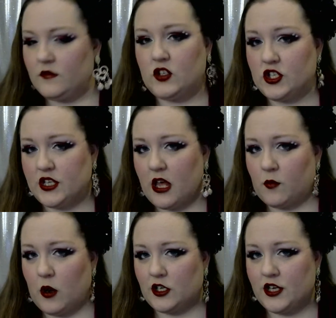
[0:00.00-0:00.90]
Just gotta
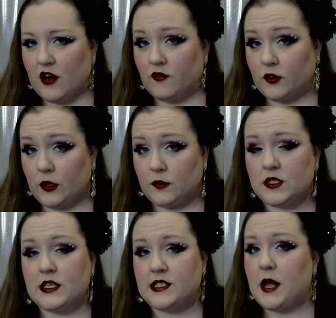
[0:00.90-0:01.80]
watch out for those
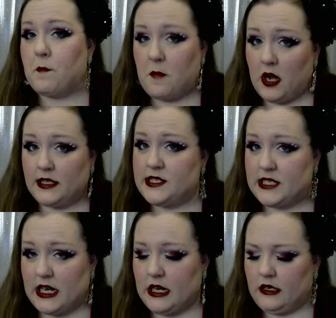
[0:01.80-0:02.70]
because they might
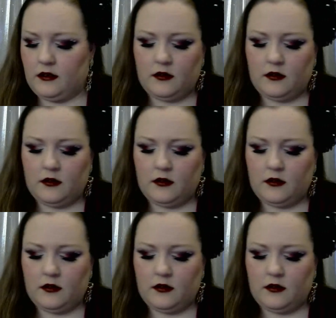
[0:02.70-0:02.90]
stain.